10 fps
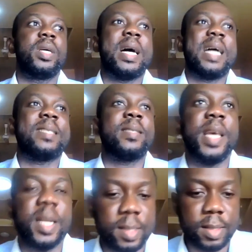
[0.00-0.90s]
had
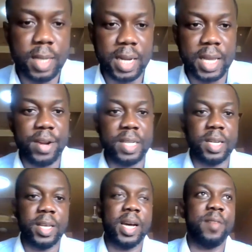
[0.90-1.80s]
stints and
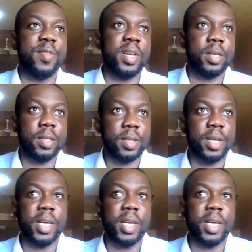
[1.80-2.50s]
currently having